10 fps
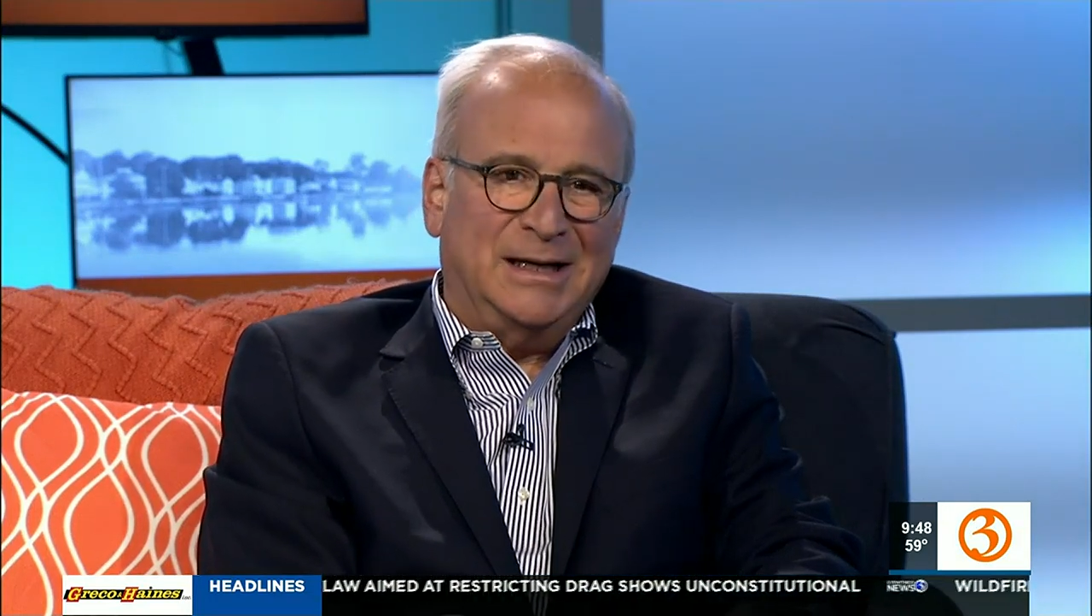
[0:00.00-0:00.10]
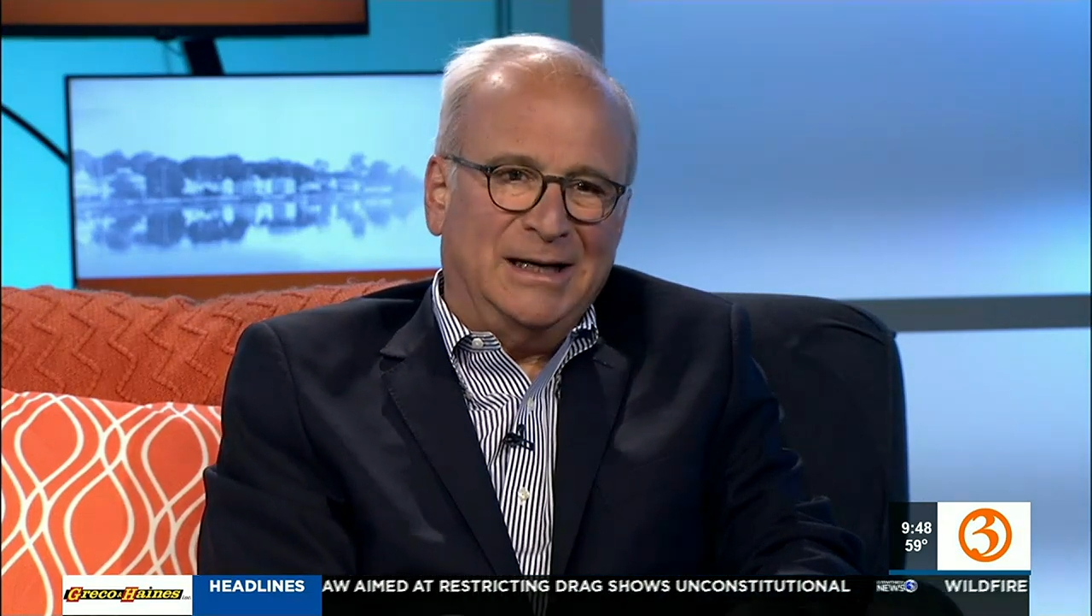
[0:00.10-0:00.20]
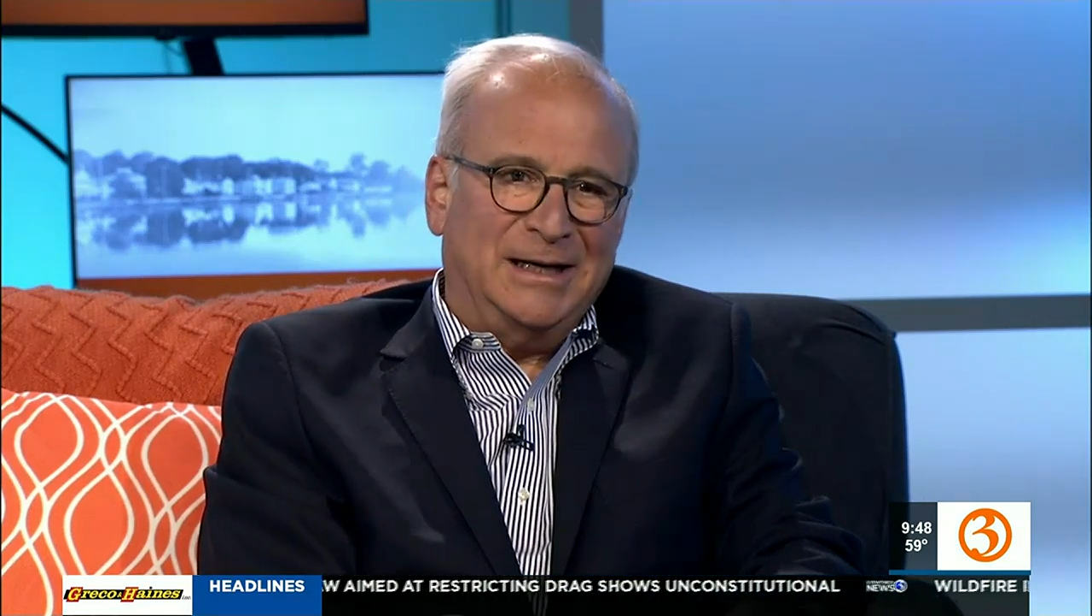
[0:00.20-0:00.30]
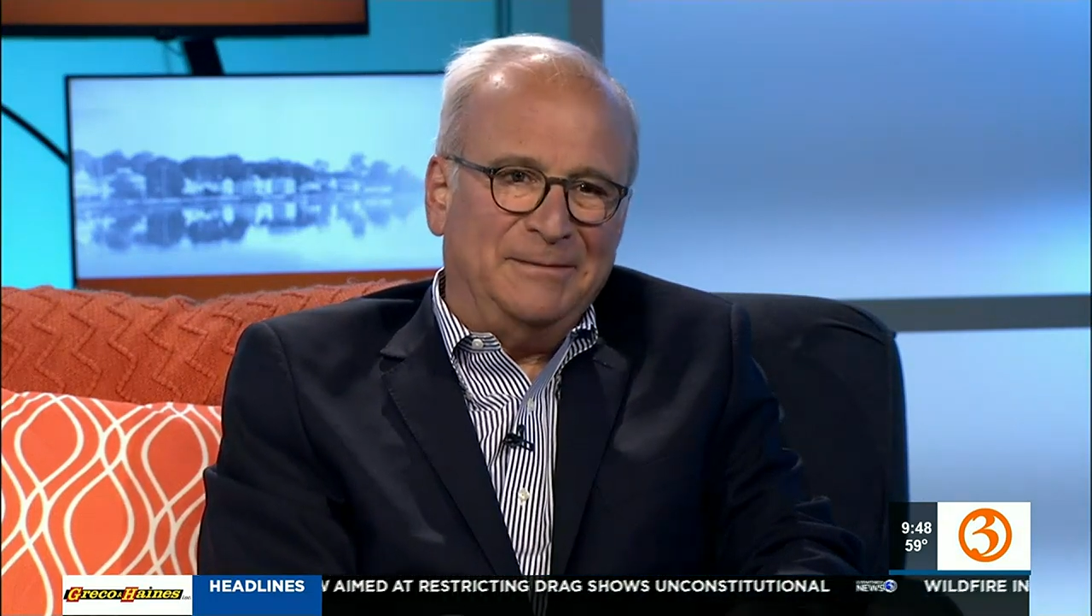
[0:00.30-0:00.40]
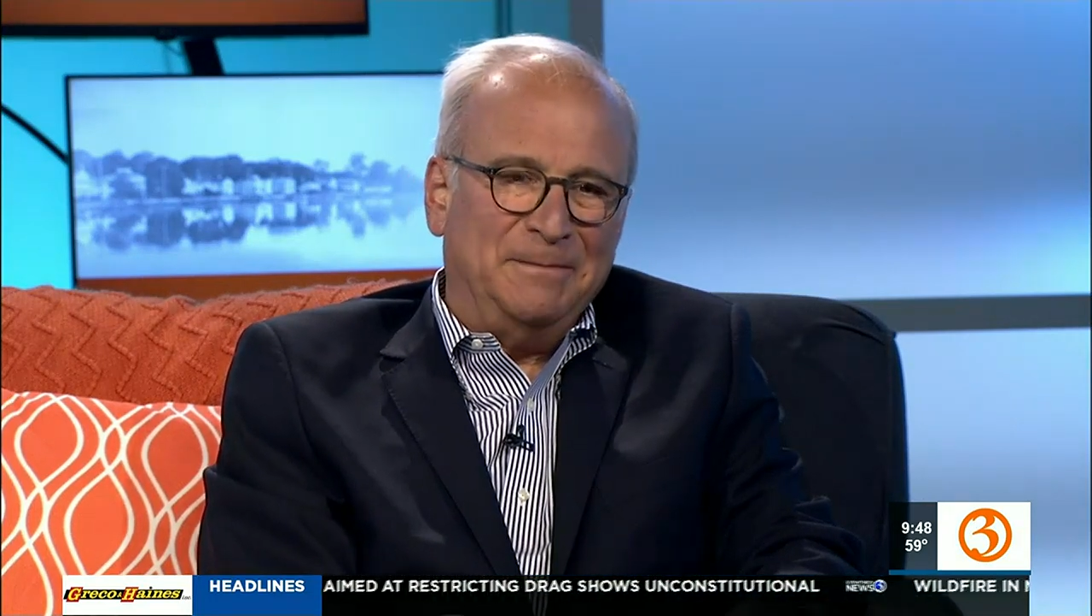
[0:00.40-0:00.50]

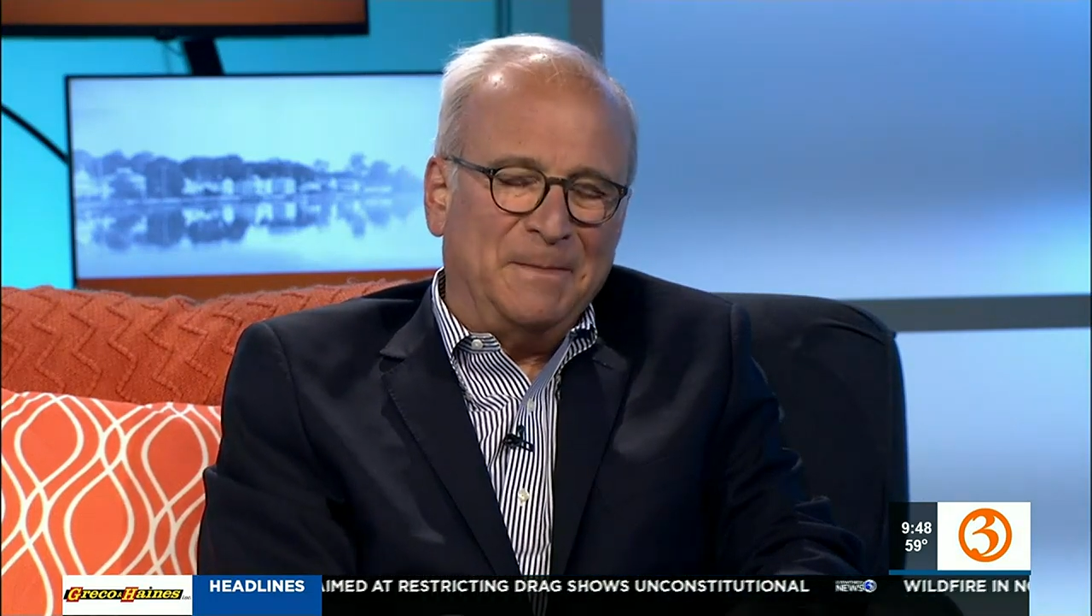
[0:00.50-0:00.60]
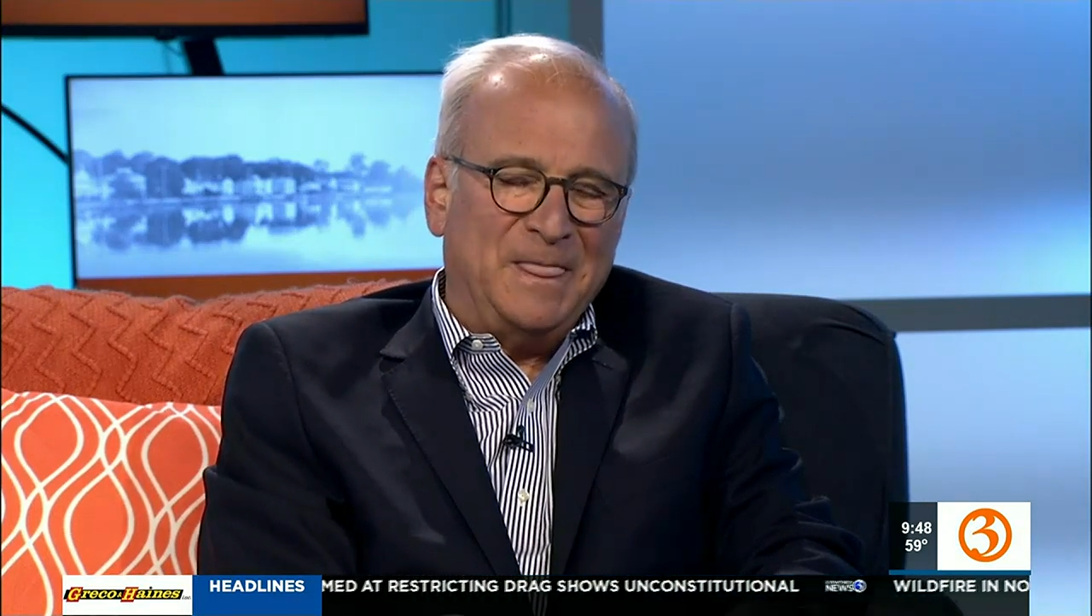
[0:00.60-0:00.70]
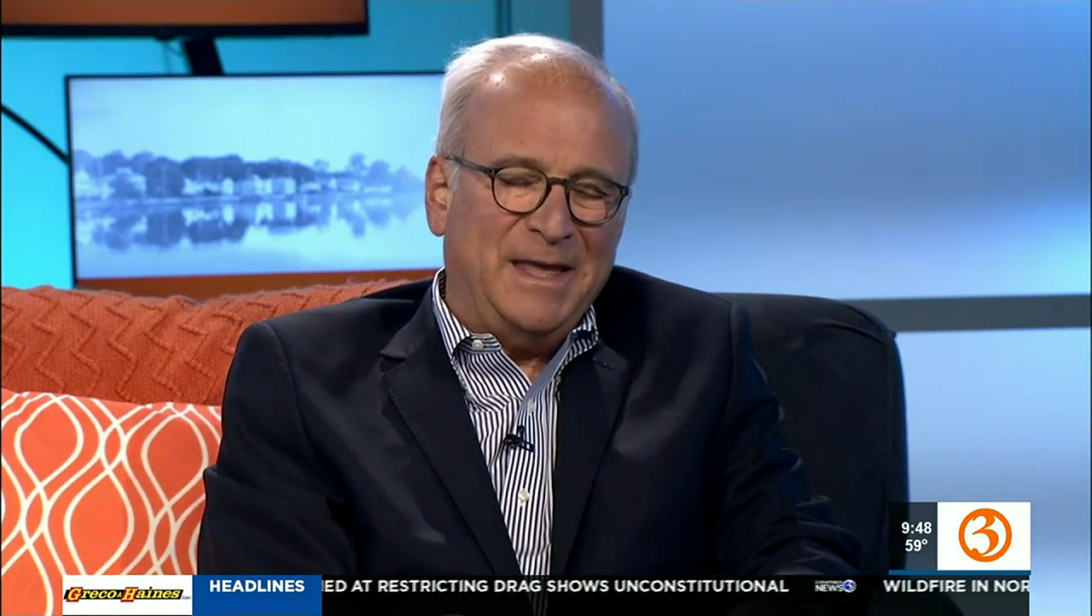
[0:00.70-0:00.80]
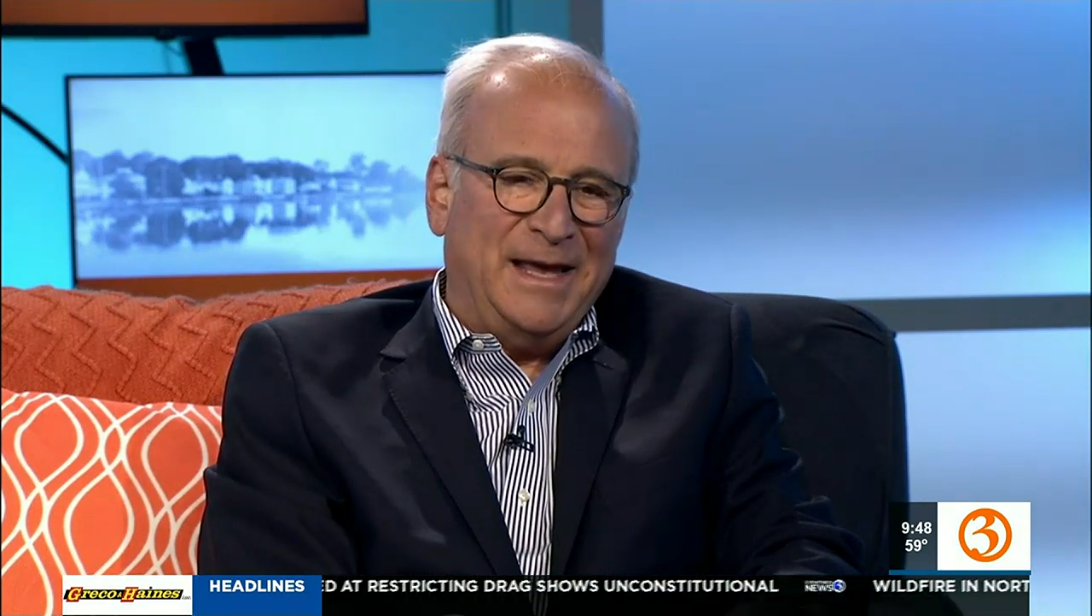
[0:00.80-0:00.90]
um,